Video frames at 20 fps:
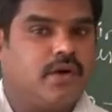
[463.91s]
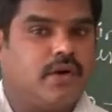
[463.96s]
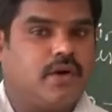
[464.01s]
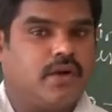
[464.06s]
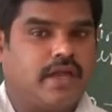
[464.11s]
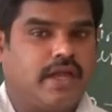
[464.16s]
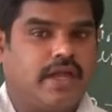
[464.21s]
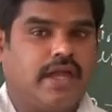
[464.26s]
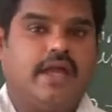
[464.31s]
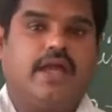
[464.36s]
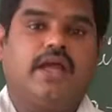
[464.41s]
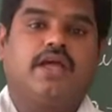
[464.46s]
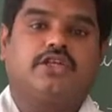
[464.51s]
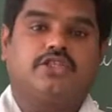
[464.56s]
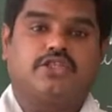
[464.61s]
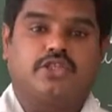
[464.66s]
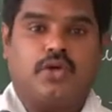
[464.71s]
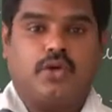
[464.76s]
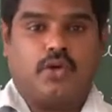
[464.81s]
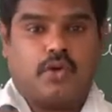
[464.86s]
Okay,
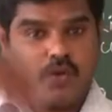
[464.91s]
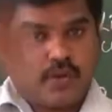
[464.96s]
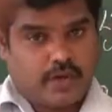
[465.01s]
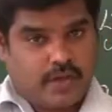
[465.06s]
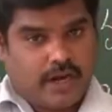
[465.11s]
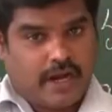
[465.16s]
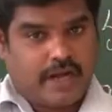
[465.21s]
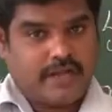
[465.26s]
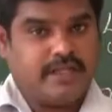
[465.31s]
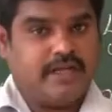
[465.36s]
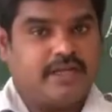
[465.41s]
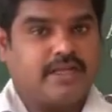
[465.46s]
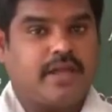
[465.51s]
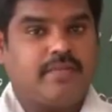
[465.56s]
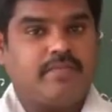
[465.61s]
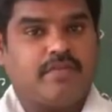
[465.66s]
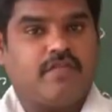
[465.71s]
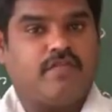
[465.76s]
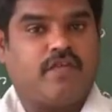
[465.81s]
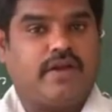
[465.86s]
so at the
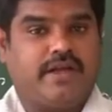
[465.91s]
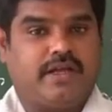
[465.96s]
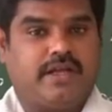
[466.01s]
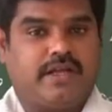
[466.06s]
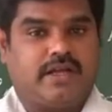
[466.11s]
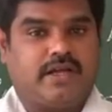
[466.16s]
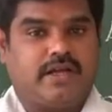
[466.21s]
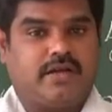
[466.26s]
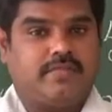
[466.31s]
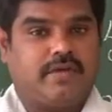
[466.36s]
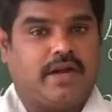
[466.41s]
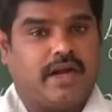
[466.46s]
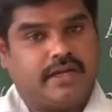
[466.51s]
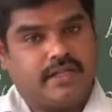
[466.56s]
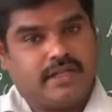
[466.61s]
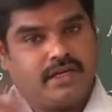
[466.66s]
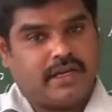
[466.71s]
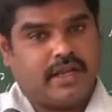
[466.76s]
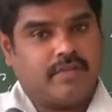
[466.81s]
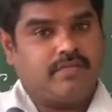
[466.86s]
time of winding
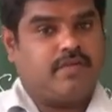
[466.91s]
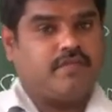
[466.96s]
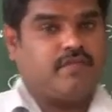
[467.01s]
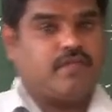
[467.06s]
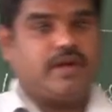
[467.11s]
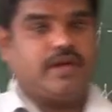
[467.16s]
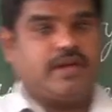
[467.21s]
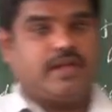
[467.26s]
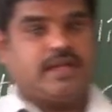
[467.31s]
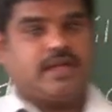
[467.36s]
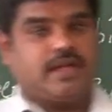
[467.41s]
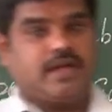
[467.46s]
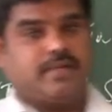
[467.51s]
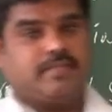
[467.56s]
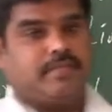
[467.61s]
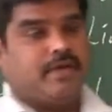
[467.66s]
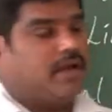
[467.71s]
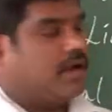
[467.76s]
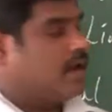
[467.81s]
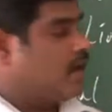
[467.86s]

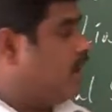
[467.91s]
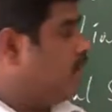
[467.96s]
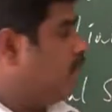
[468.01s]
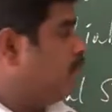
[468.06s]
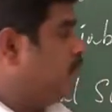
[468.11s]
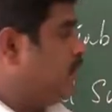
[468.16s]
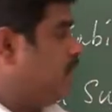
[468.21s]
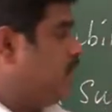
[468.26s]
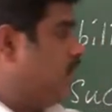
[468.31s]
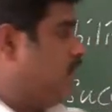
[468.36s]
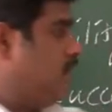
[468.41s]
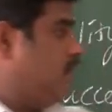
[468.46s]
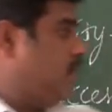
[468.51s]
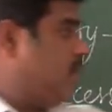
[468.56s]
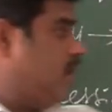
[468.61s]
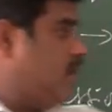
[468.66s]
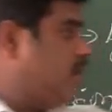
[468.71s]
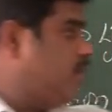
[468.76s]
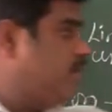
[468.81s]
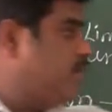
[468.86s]
up, company,
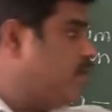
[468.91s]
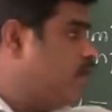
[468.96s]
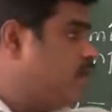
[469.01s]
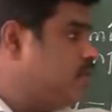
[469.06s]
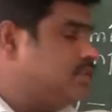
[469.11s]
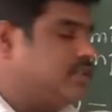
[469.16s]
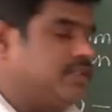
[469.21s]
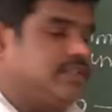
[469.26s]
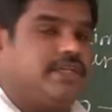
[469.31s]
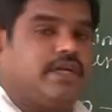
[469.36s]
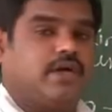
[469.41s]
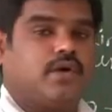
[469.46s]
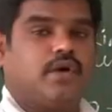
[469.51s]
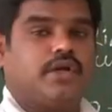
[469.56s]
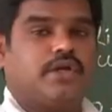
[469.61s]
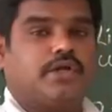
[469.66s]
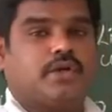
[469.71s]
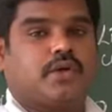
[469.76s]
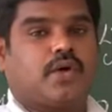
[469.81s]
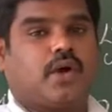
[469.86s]
of course, they are
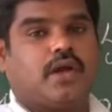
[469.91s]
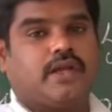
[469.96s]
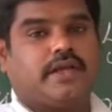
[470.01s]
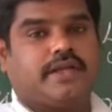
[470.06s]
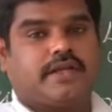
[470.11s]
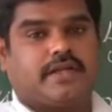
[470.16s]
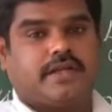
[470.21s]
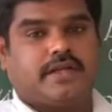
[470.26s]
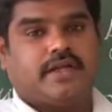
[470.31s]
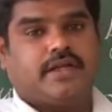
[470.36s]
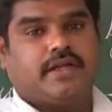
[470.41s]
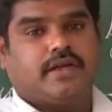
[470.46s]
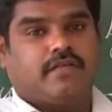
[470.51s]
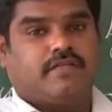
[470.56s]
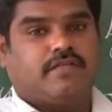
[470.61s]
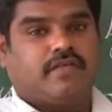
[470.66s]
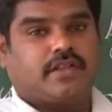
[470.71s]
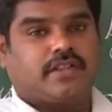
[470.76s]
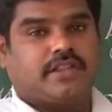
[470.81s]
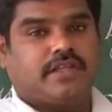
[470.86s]
going to call it
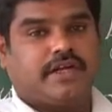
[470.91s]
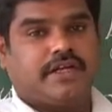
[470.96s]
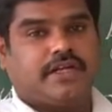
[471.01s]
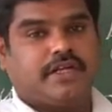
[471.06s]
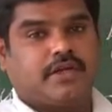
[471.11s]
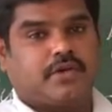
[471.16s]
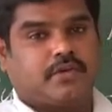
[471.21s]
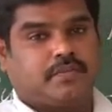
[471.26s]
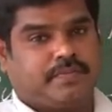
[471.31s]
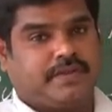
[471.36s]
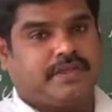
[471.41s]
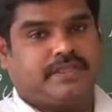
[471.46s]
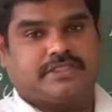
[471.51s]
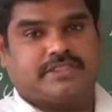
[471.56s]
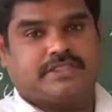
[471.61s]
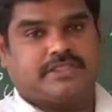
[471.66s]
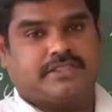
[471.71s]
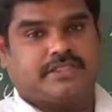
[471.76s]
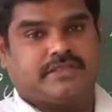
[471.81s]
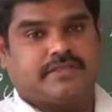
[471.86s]
for 30
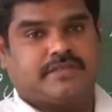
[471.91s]
rupees